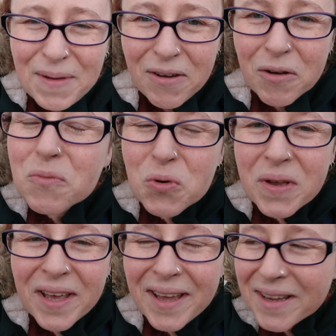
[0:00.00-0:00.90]
I'm out
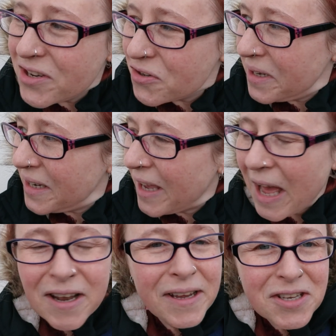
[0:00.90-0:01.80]
walking, enjoying it,
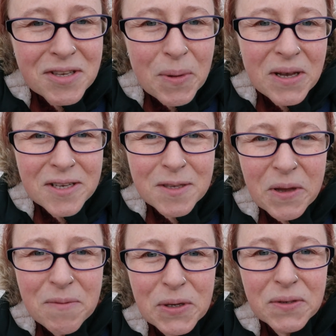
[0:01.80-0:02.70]
and I just passed
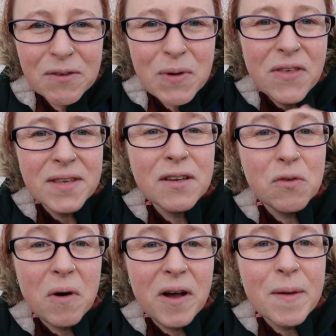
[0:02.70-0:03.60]
by a building where there's a
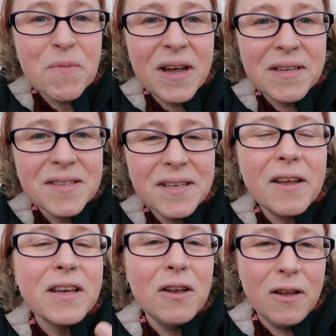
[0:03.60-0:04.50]
choir practicing,
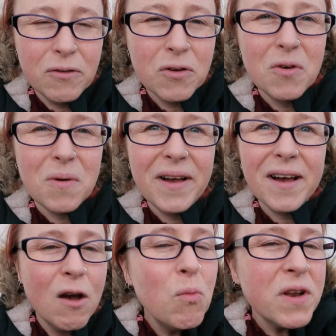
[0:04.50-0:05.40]
like a local
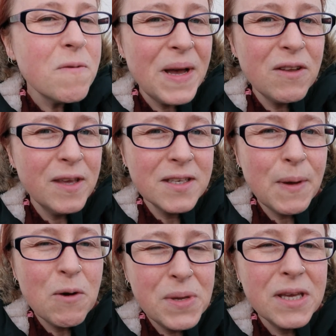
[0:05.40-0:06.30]
choir. And one of the bad things
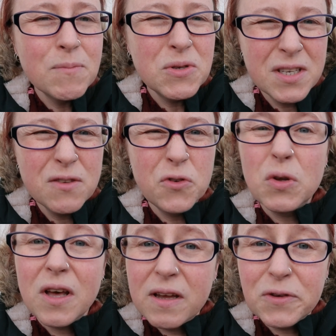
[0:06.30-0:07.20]
about being a musician for
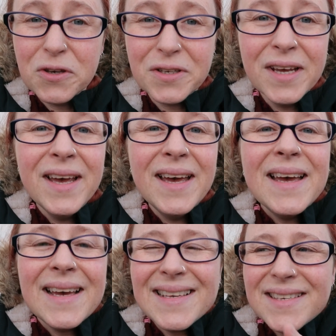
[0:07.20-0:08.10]
your livelihood
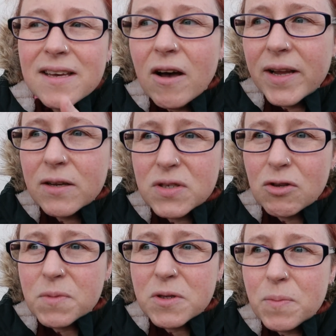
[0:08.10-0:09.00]
is it kind of
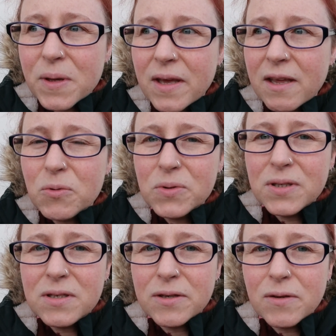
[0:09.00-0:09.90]
stops you being able
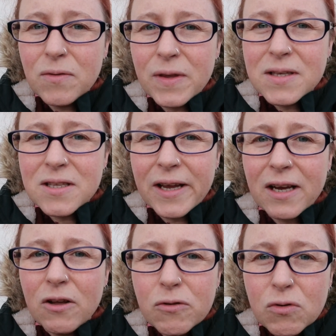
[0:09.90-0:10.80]
to do things
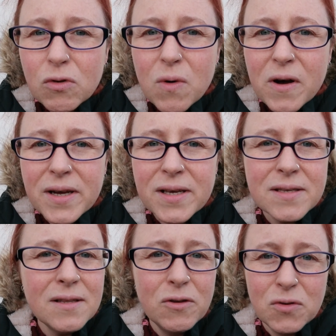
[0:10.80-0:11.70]
like local
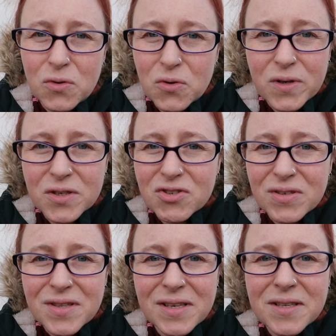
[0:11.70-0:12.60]
choirs, local
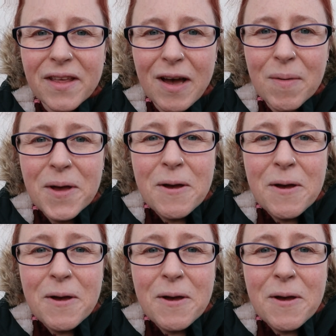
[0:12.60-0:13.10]
orchestras, things like that,